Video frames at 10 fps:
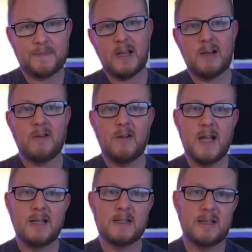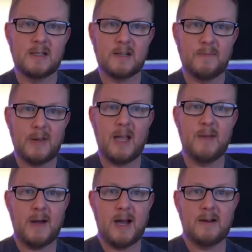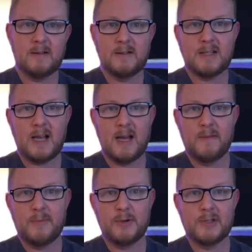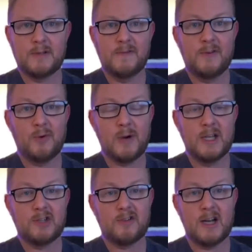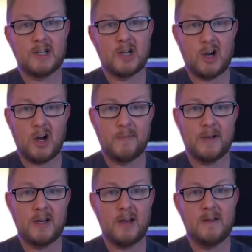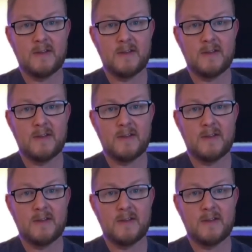I created some ply panels and put some four-way stretch carpet over